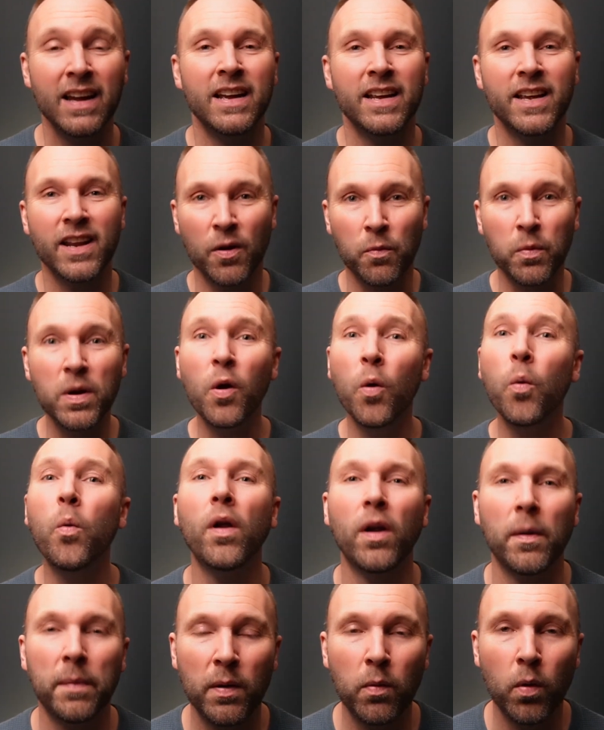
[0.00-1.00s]
You know, we all
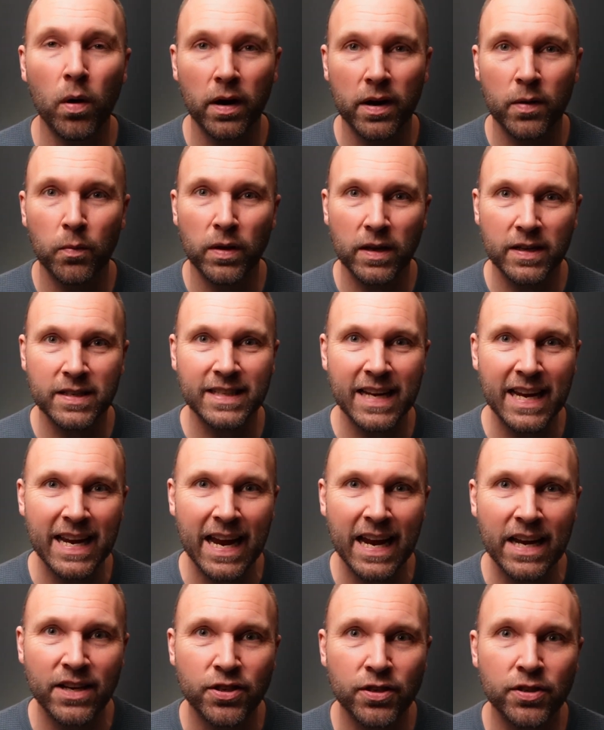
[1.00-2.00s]
want to be working with estate
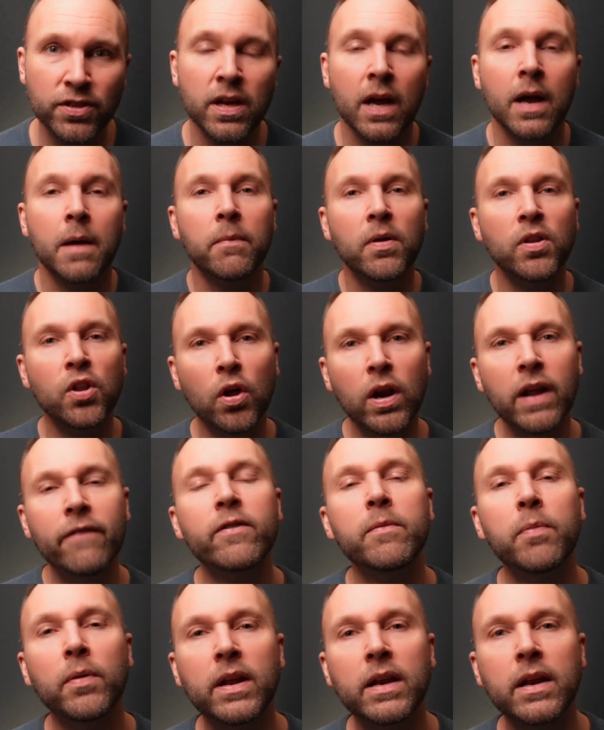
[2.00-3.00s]
agents, but not
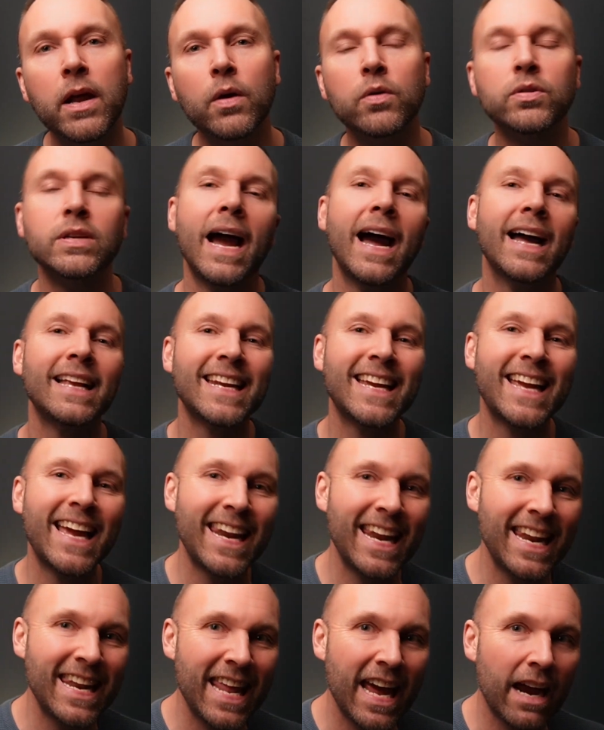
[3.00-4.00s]
everybody knows how to get
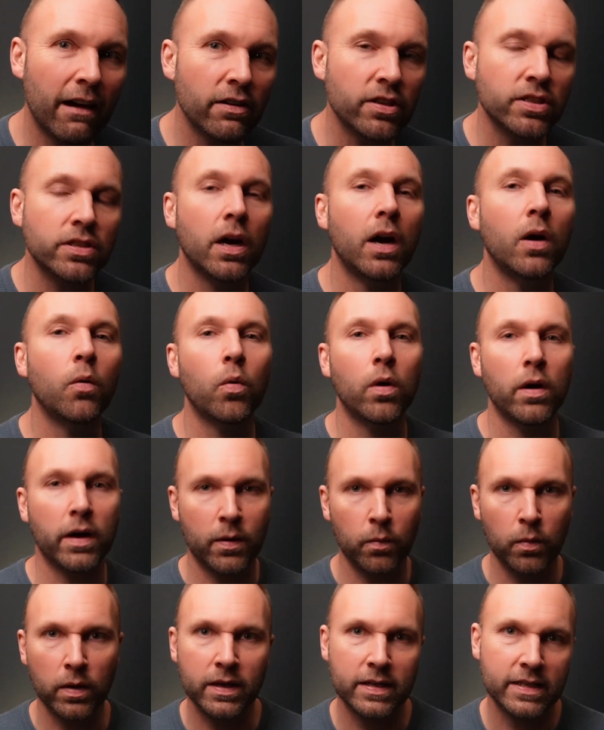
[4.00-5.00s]
in there and start
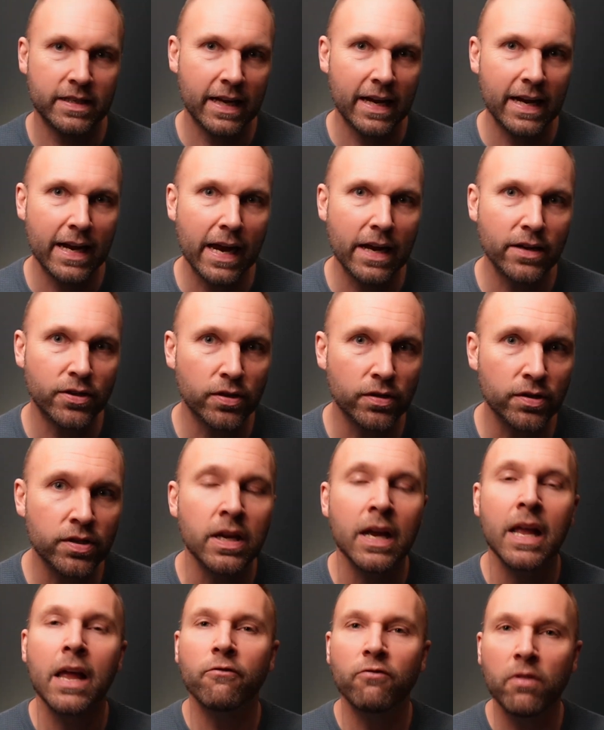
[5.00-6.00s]
working with estate agents.
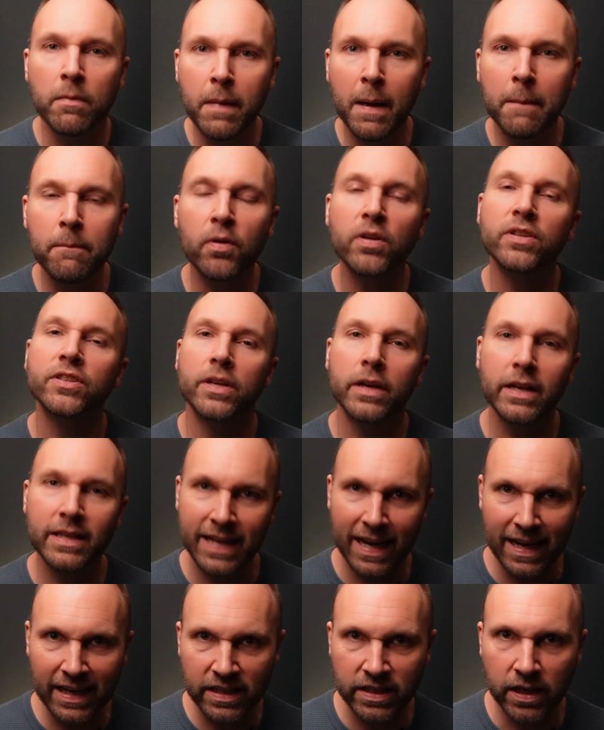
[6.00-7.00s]
Remember, it's going to
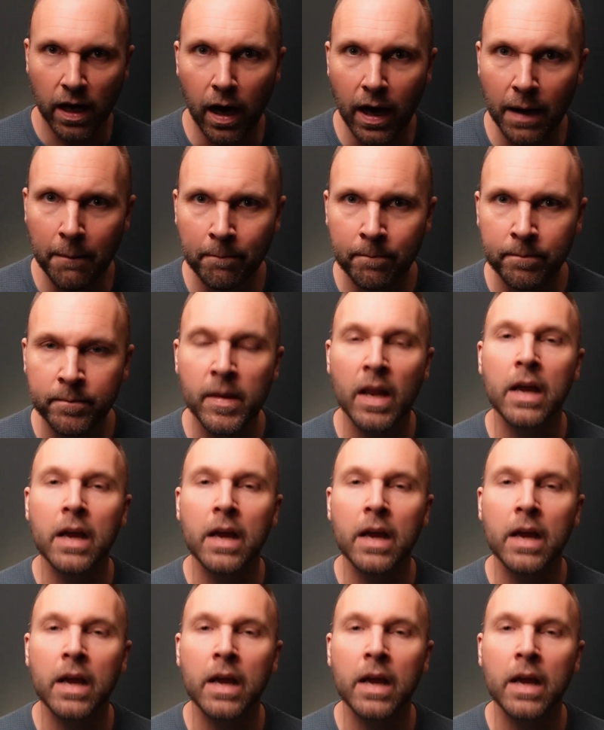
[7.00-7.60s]
take time.